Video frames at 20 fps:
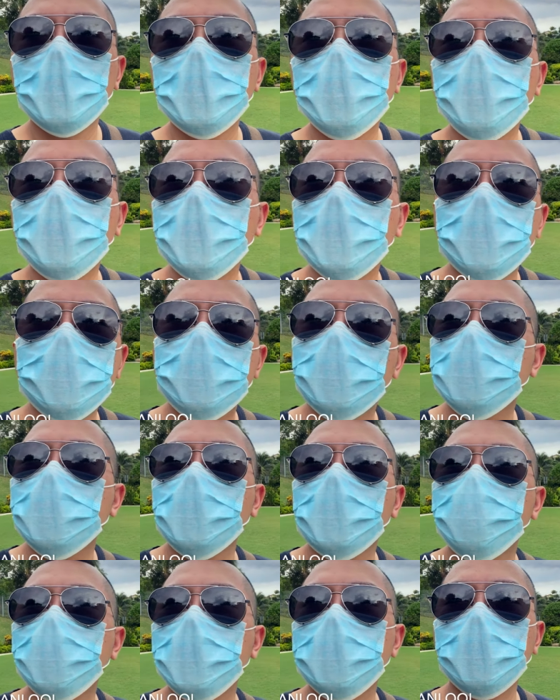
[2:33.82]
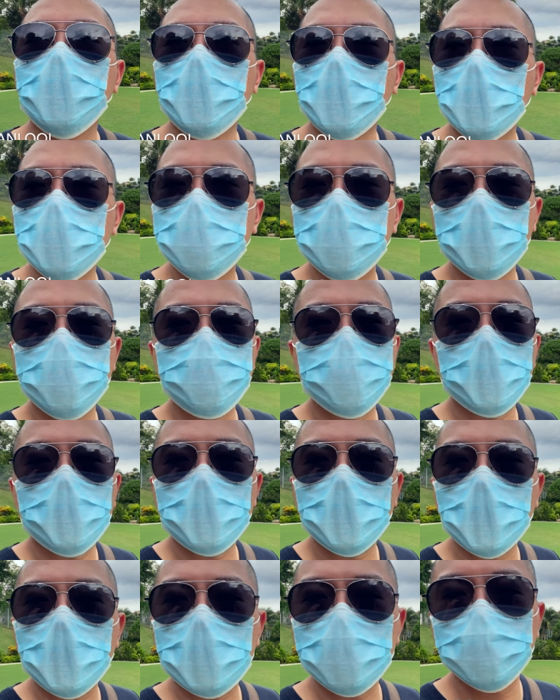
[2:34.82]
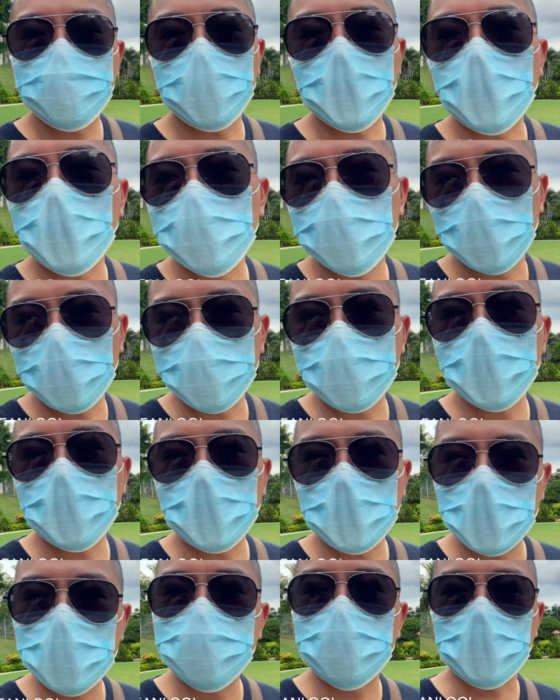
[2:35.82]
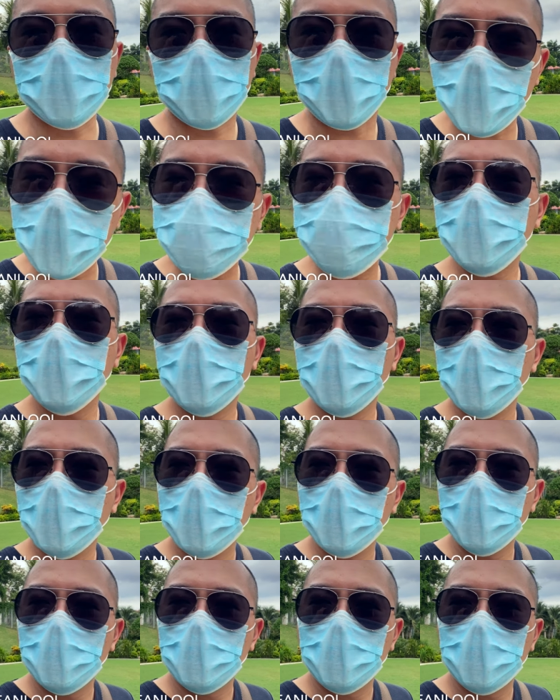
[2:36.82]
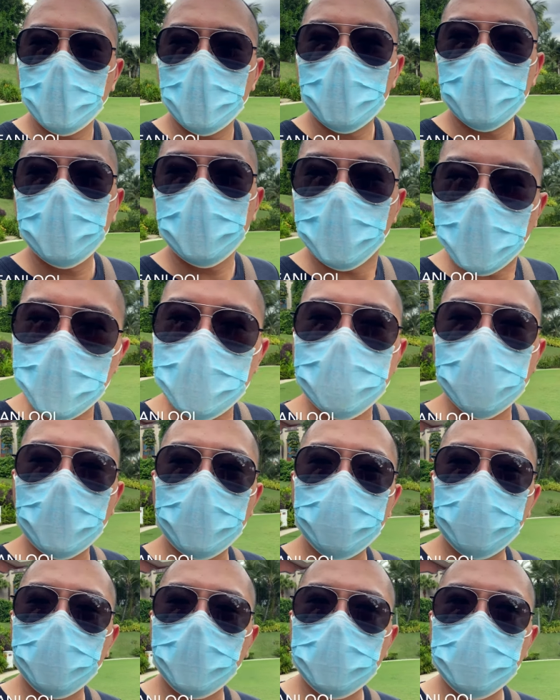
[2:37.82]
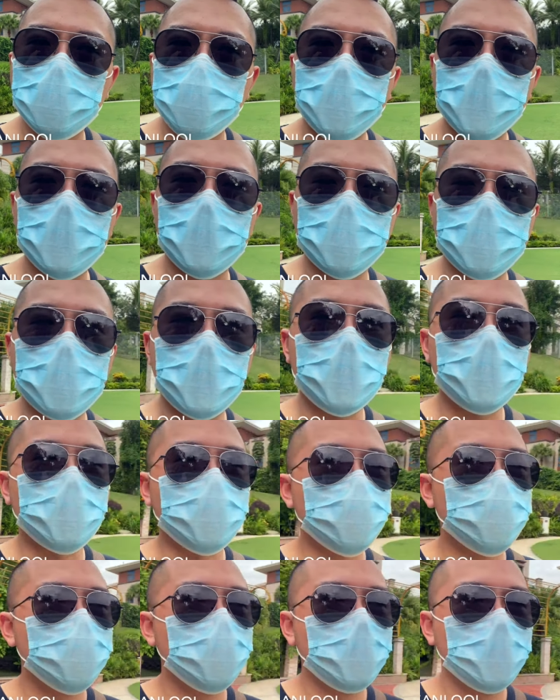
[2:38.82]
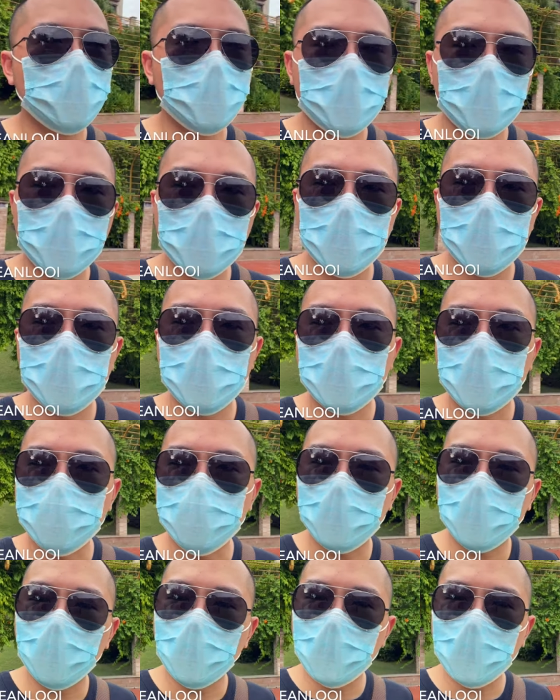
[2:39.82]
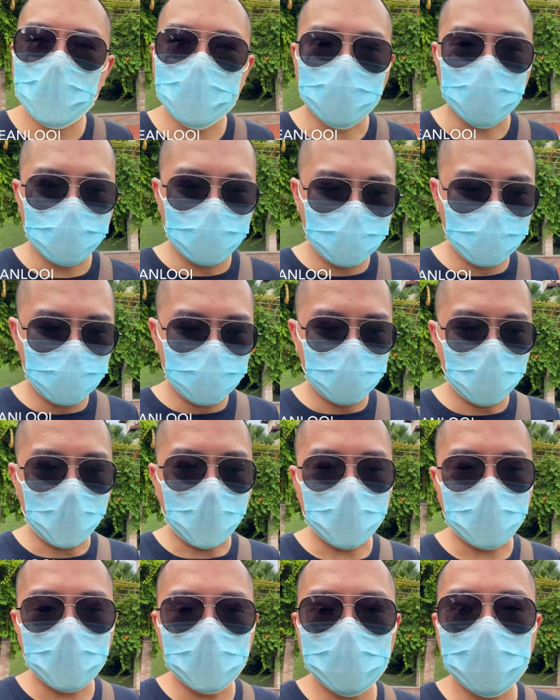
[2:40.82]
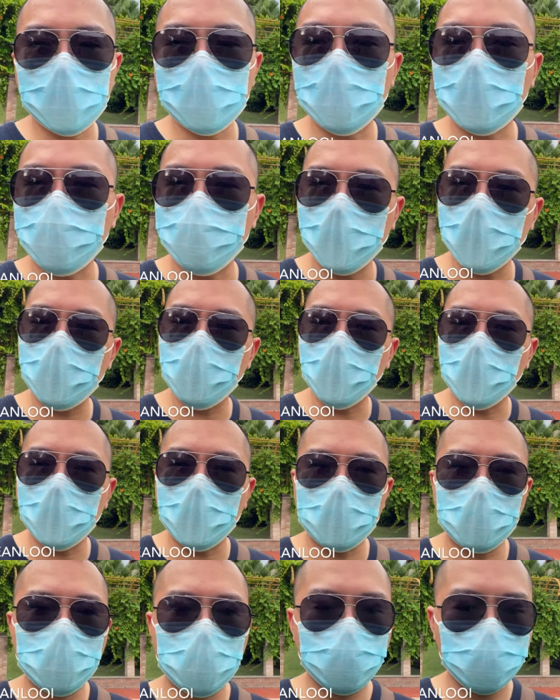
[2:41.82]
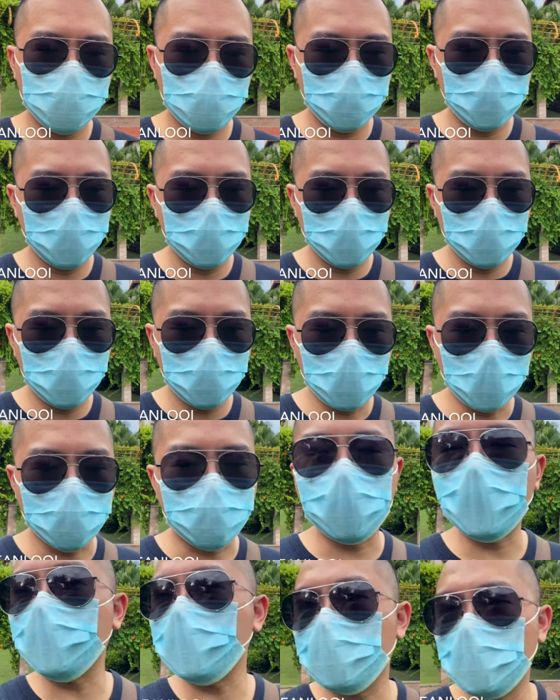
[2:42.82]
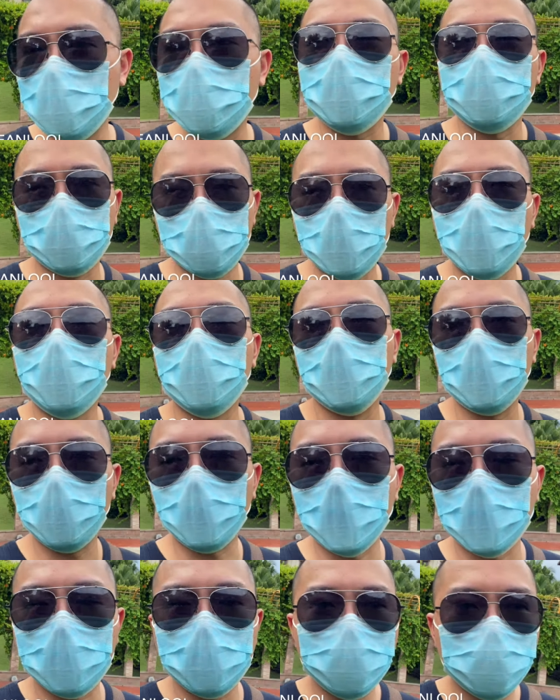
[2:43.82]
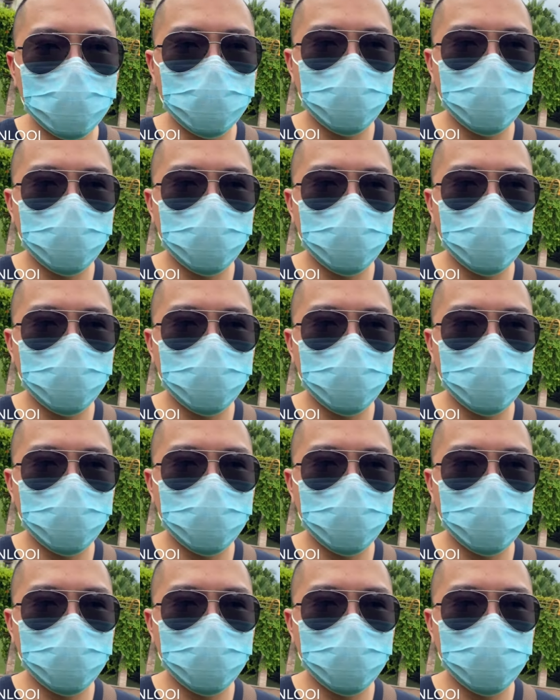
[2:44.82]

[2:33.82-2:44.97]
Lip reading: without talking about your awesome product, because nobody gives a crap. Here's how you want to make the sale. Number one, and this is a big one. In fact, this is the only one.